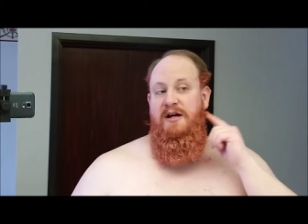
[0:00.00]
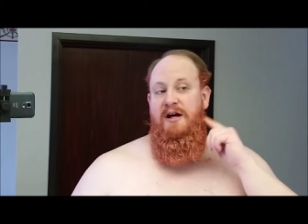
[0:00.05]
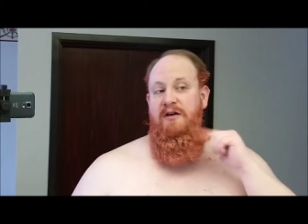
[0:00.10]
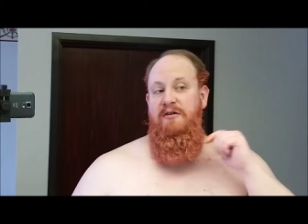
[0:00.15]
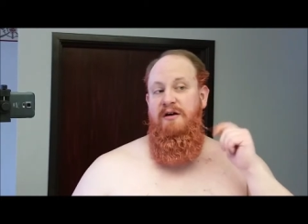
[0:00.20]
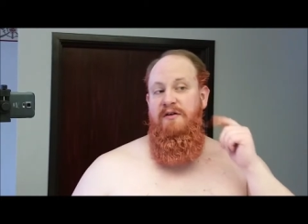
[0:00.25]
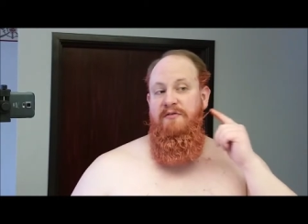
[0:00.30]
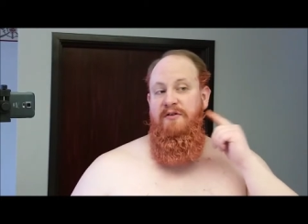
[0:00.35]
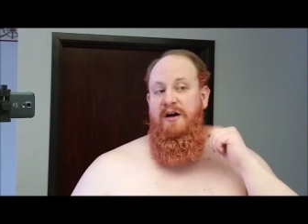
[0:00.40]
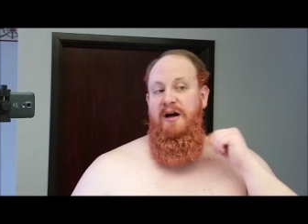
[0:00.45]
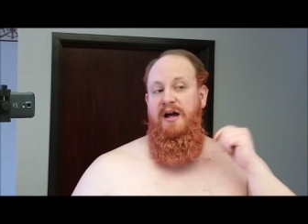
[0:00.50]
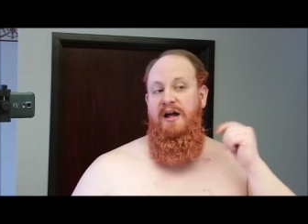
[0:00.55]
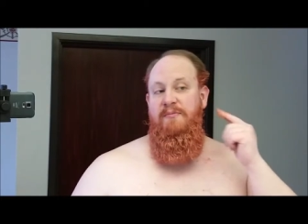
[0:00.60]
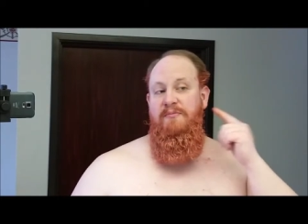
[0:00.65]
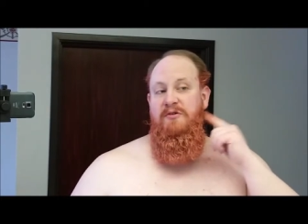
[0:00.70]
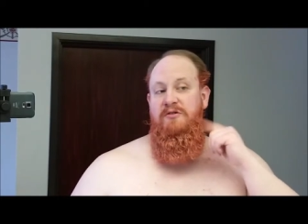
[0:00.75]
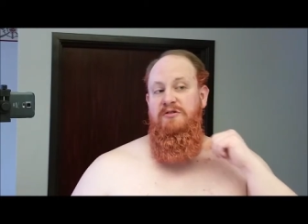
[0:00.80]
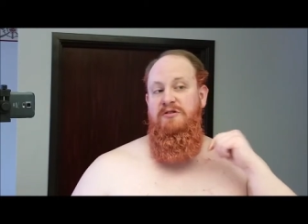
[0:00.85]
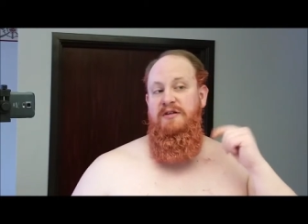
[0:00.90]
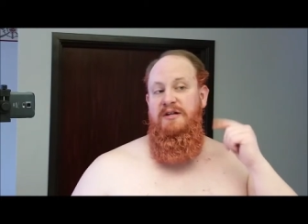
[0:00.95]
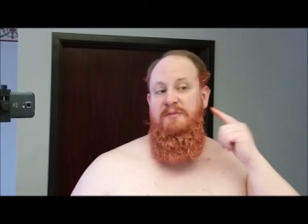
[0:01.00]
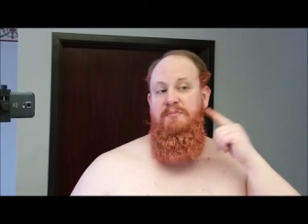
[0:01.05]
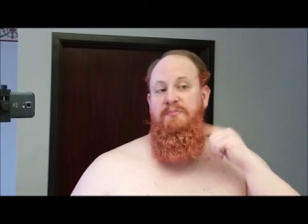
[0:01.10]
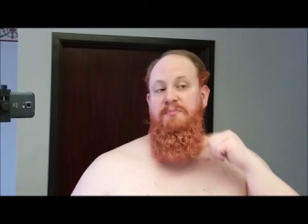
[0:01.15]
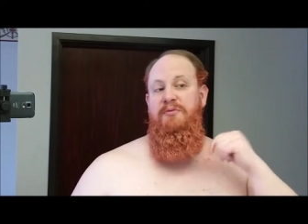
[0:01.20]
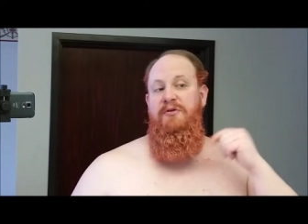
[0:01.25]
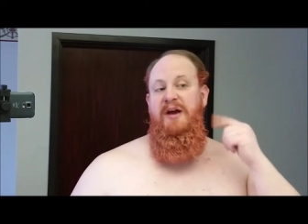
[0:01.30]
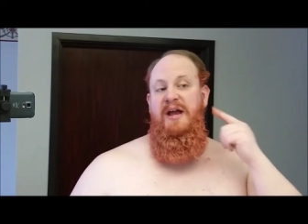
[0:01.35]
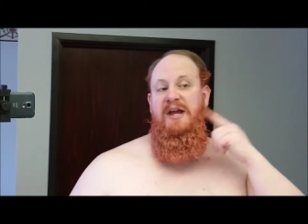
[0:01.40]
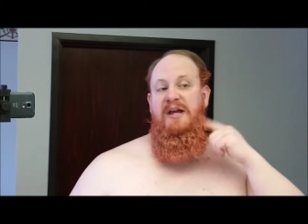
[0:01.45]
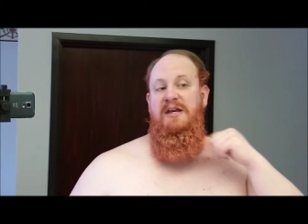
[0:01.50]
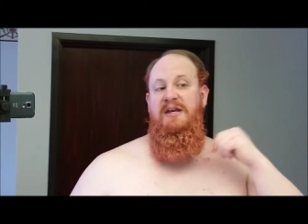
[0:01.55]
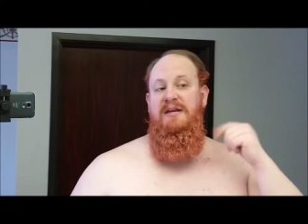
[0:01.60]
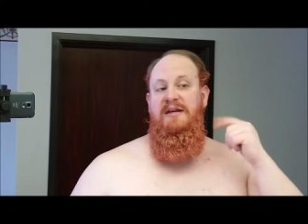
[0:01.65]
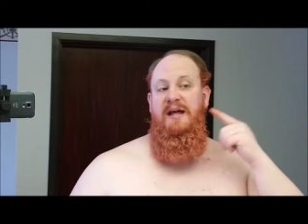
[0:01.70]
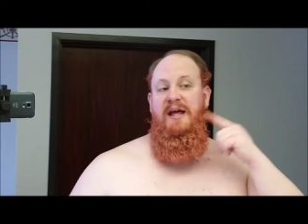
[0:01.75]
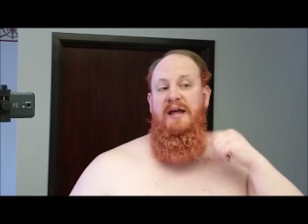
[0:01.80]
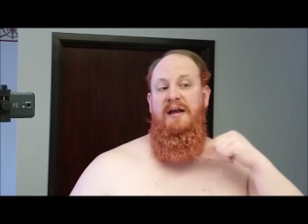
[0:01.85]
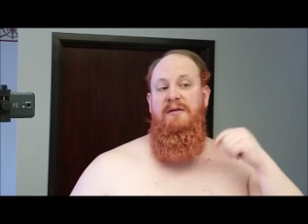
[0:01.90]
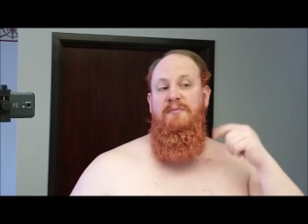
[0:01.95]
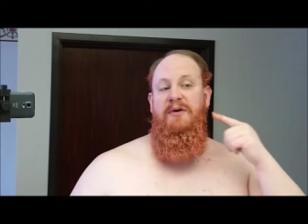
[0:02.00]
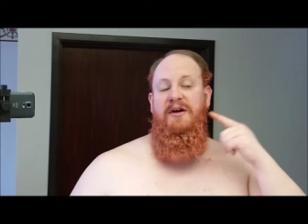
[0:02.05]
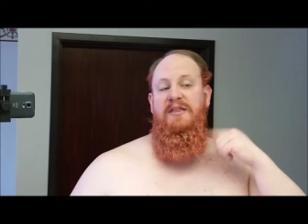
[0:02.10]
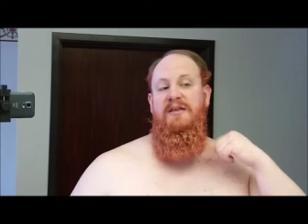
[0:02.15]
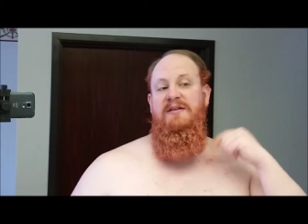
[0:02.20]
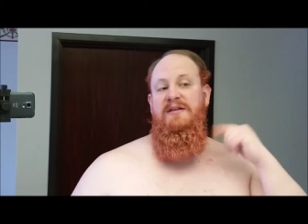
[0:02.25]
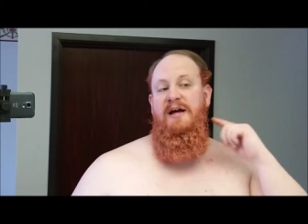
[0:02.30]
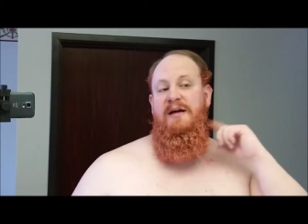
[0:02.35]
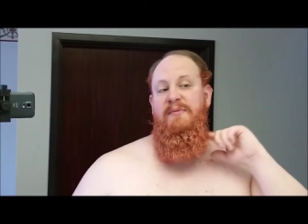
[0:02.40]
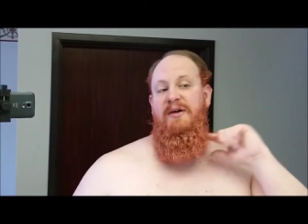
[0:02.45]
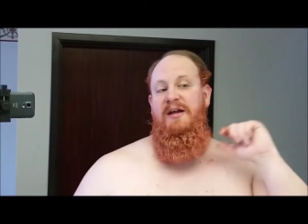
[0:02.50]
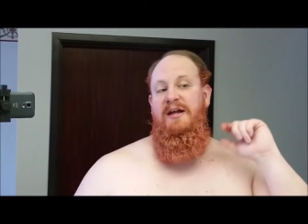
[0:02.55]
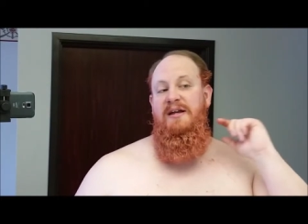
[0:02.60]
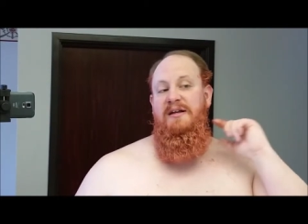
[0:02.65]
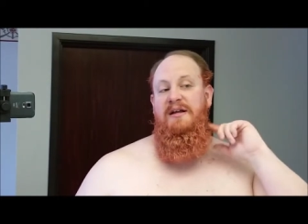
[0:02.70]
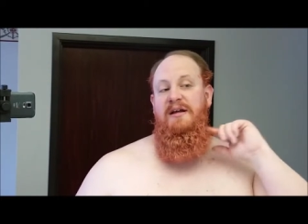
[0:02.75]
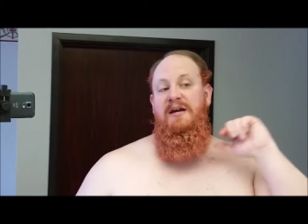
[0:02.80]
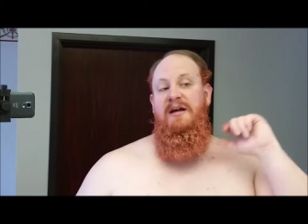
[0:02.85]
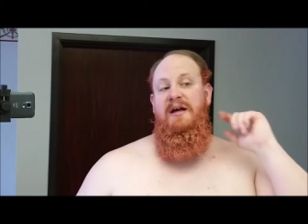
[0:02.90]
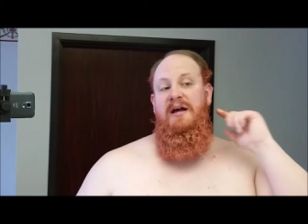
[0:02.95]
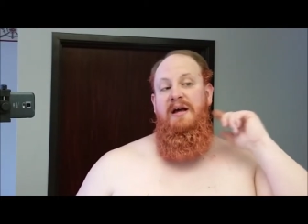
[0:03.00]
However, I'm usually brain dead by the time I get